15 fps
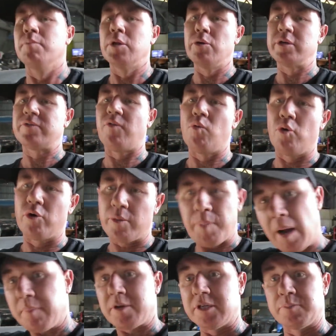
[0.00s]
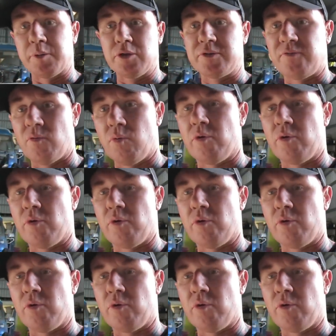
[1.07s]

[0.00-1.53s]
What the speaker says: water pump, because blue's for